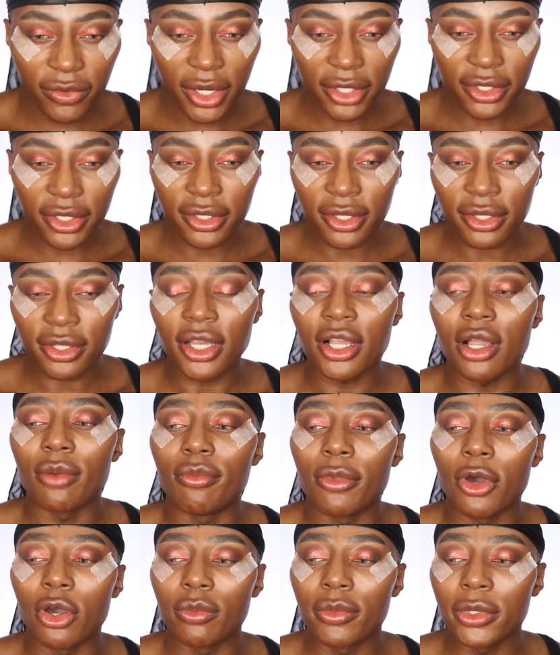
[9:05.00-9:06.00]
feel like this is like a
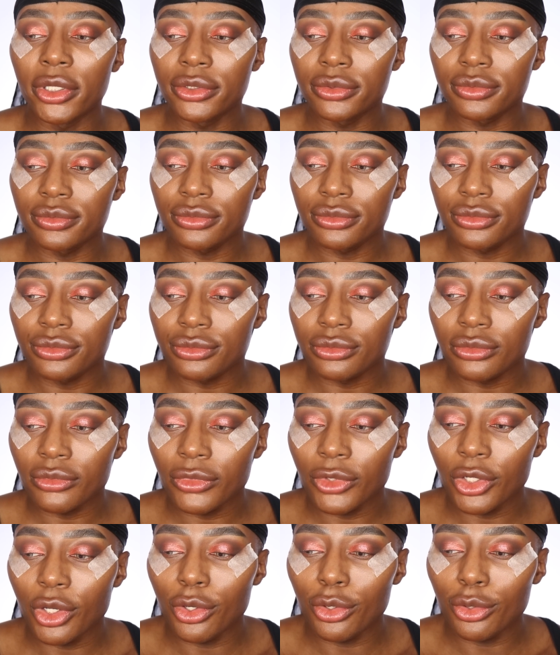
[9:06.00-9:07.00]
moment.
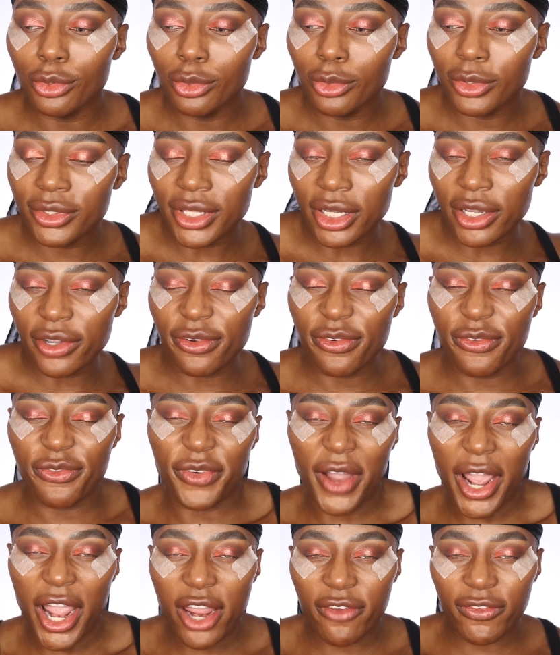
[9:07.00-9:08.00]
Oh, it's like a
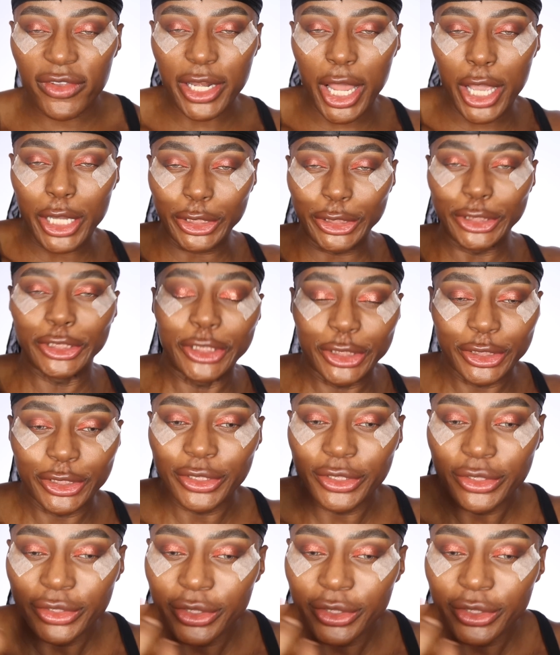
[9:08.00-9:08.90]
fiery, like, ugh.